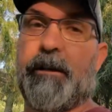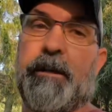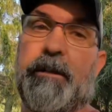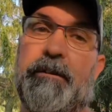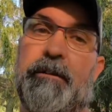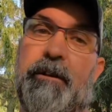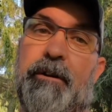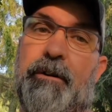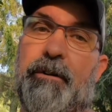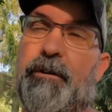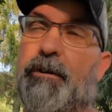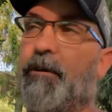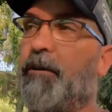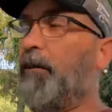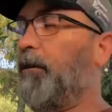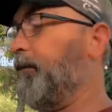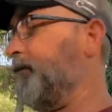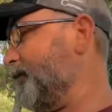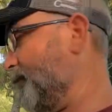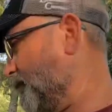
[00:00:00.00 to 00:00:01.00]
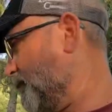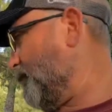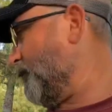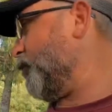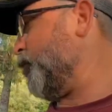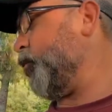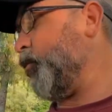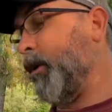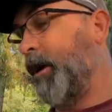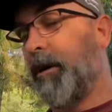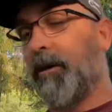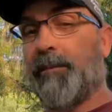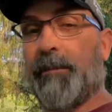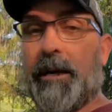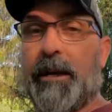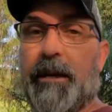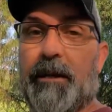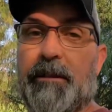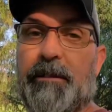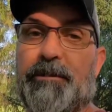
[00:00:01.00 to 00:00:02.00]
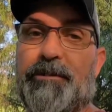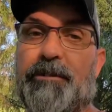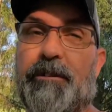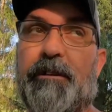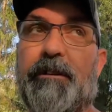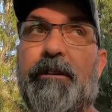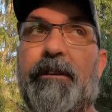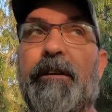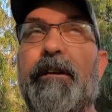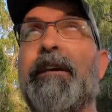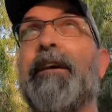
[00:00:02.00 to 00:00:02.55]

end loader, well ballasted,